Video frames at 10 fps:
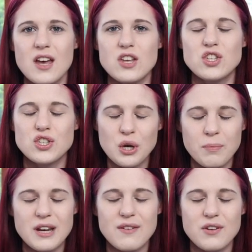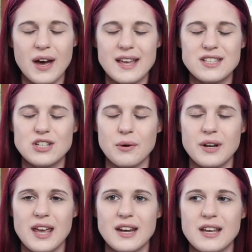So many of you guys
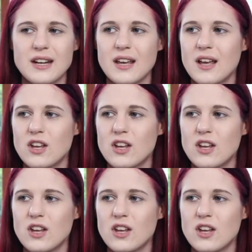donated